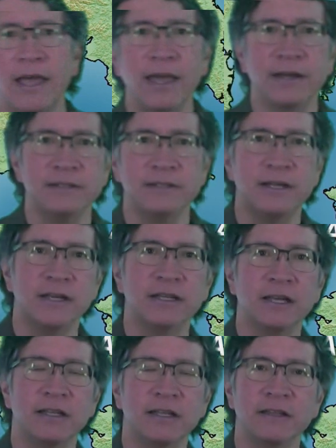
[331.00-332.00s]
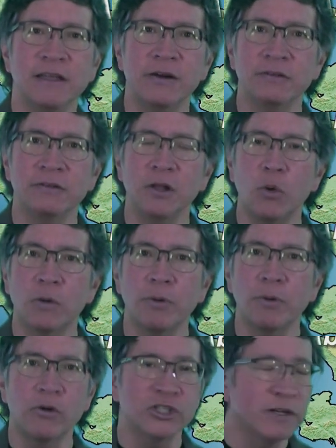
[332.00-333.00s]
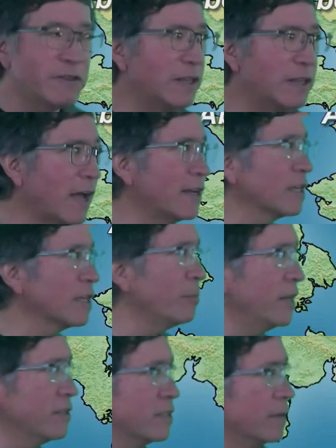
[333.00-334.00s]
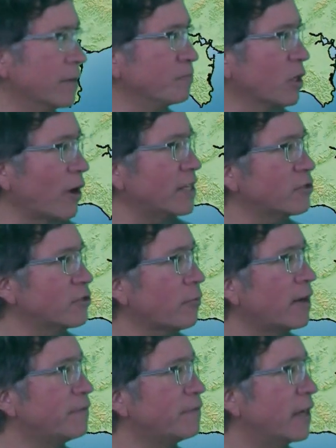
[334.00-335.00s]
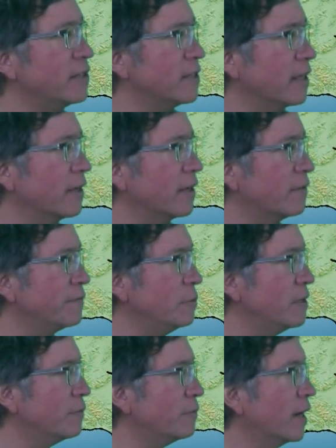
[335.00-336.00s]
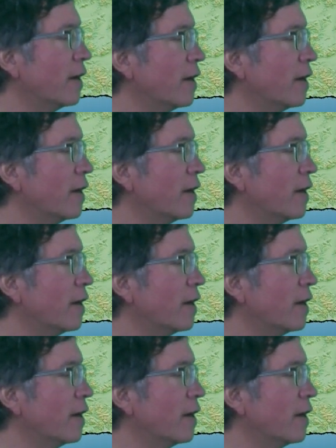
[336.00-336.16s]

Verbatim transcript: and uh, the lower portion of the Alaska Peninsula. Greatest threat of icing, a few different